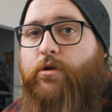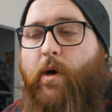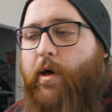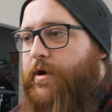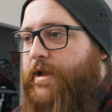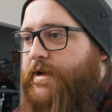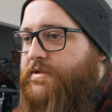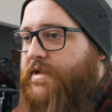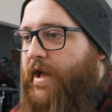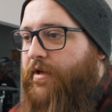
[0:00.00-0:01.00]
You already can
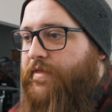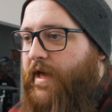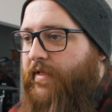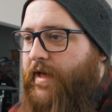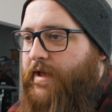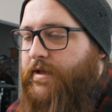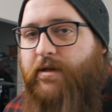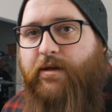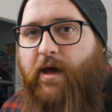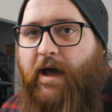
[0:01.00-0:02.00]
tell that like
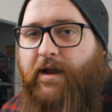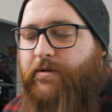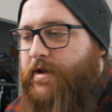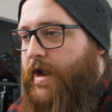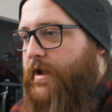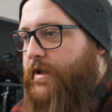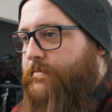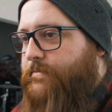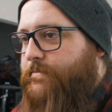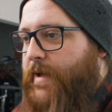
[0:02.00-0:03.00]
I kind of
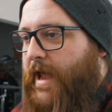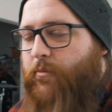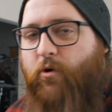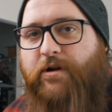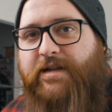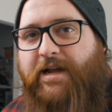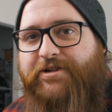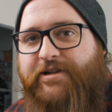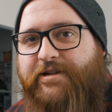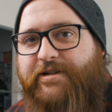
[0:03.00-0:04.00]
pay more
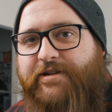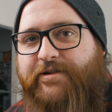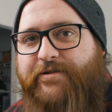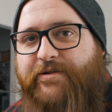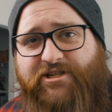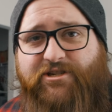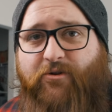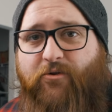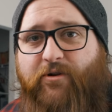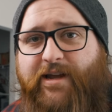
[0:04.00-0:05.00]
attention to
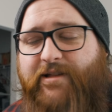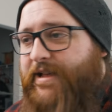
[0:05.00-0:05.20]
story.